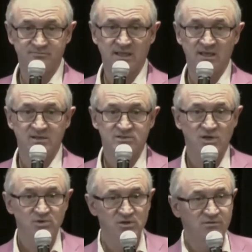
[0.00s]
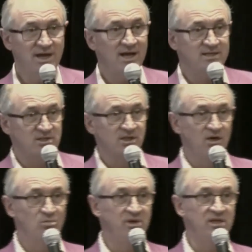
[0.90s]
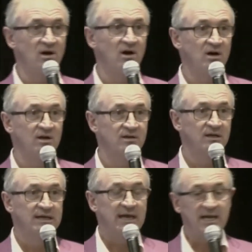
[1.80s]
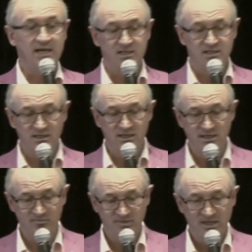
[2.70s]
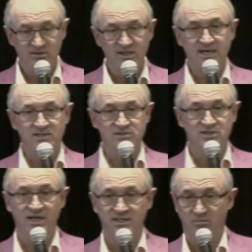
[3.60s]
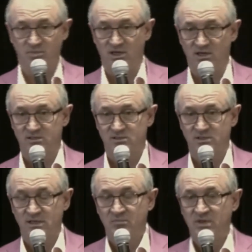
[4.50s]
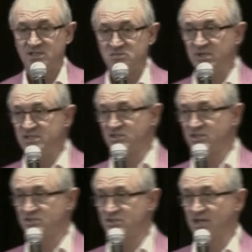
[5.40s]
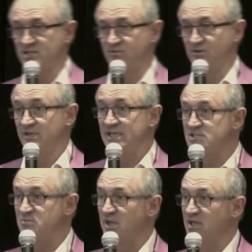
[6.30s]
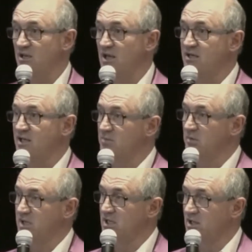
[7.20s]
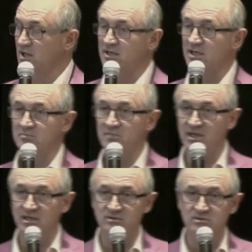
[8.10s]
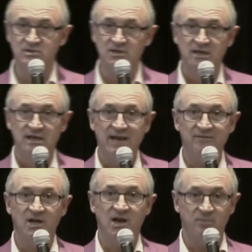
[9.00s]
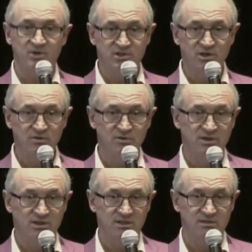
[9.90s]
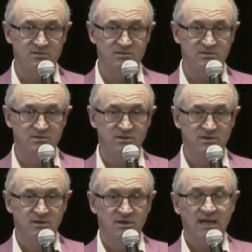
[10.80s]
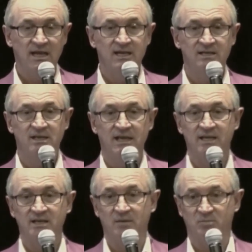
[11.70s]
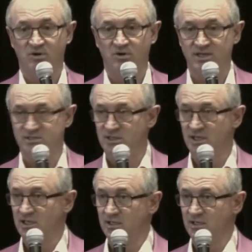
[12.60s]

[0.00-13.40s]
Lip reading: So you've got to go beyond and think outside the box, because being successful is being lucky, but being lucky means having opportunities and not procrastinating.